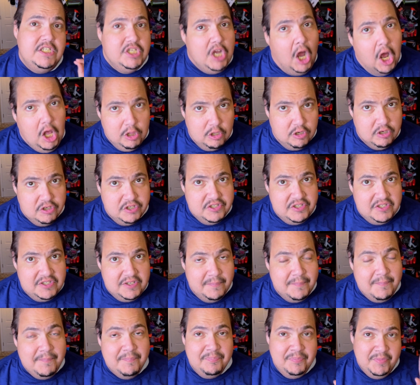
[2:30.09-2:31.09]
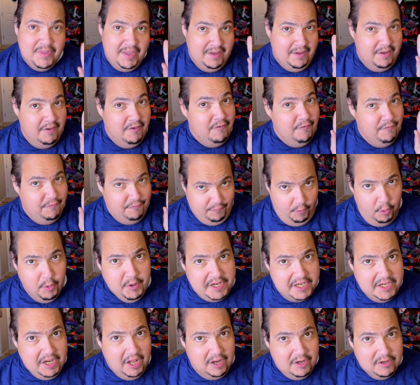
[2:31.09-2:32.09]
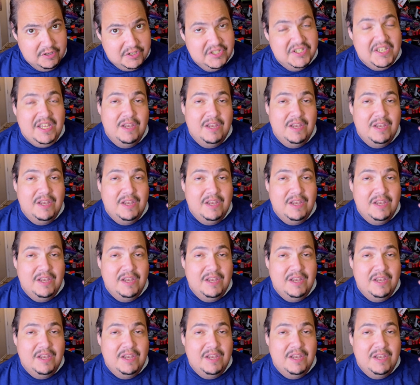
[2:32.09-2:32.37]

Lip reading: $40.